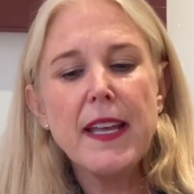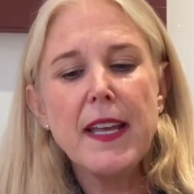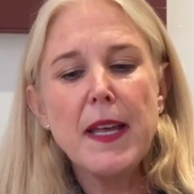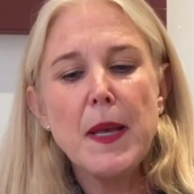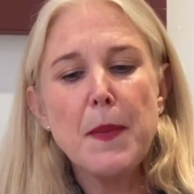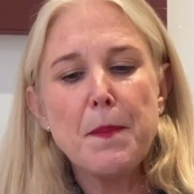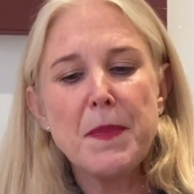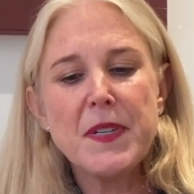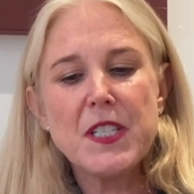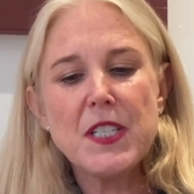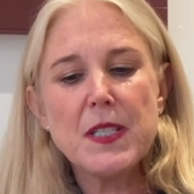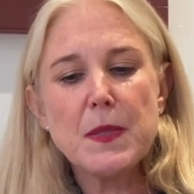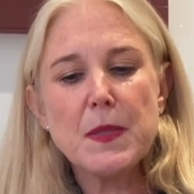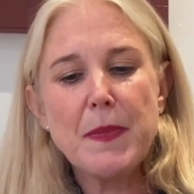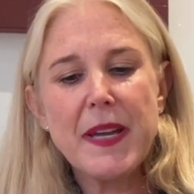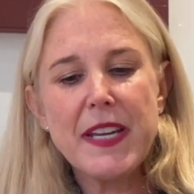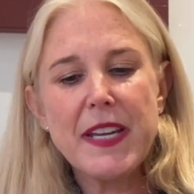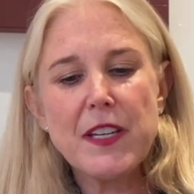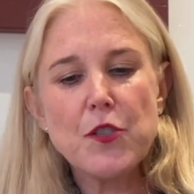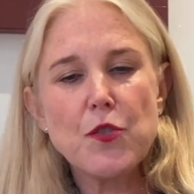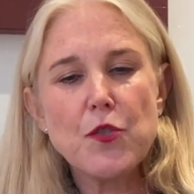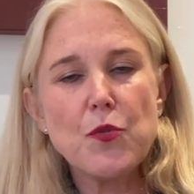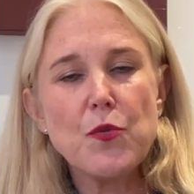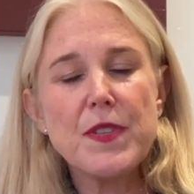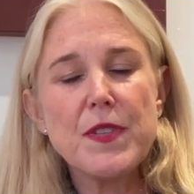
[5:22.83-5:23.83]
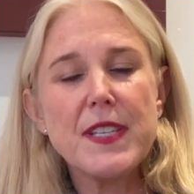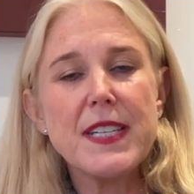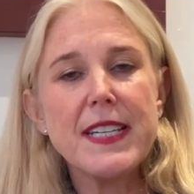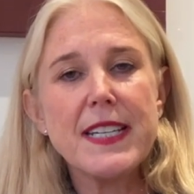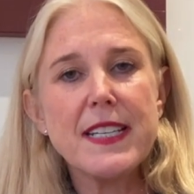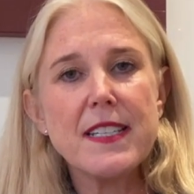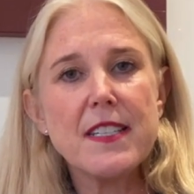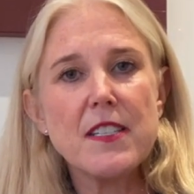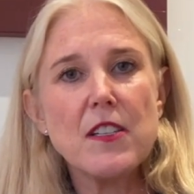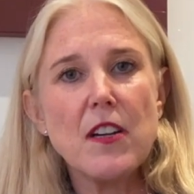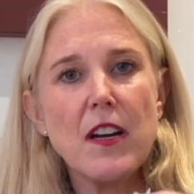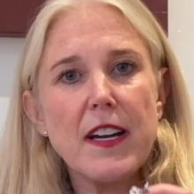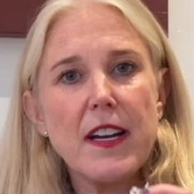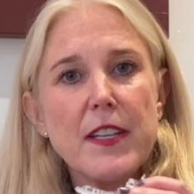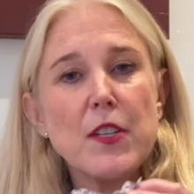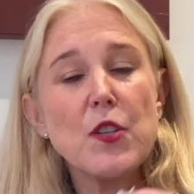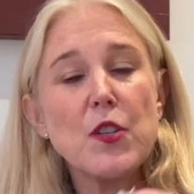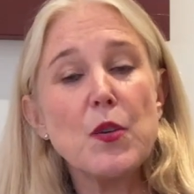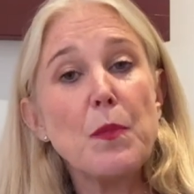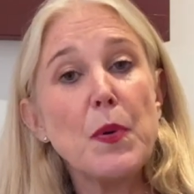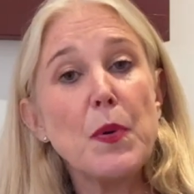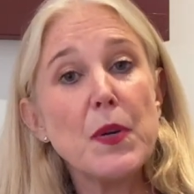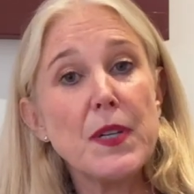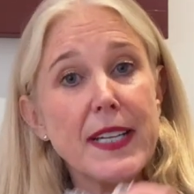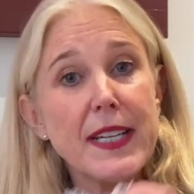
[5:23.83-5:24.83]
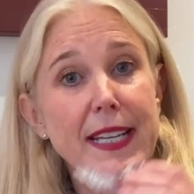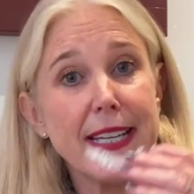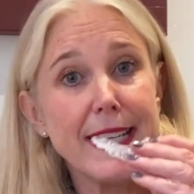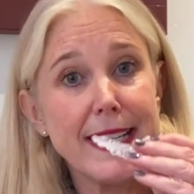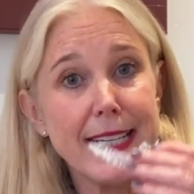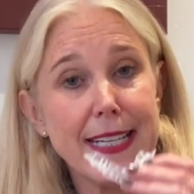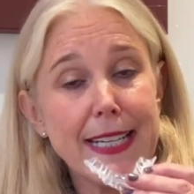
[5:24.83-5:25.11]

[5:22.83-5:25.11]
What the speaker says: But just make sure the next night you're putting it in